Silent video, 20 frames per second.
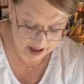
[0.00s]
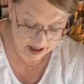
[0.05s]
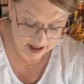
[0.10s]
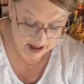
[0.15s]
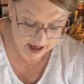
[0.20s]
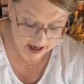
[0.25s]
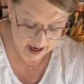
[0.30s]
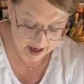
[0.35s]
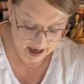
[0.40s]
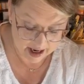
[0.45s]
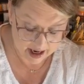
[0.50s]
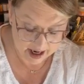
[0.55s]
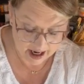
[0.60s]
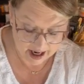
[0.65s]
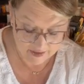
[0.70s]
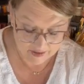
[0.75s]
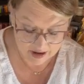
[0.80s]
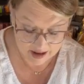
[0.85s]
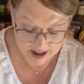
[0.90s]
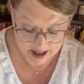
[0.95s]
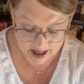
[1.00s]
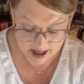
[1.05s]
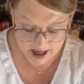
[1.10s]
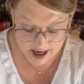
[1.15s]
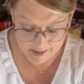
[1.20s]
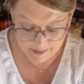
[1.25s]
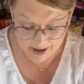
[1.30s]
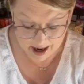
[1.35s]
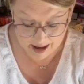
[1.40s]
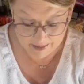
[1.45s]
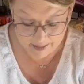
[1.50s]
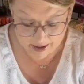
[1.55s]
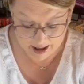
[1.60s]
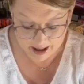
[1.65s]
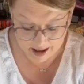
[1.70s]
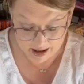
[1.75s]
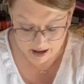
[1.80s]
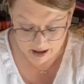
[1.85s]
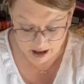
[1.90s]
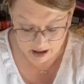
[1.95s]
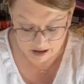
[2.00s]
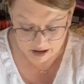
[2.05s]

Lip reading: And even then, I may be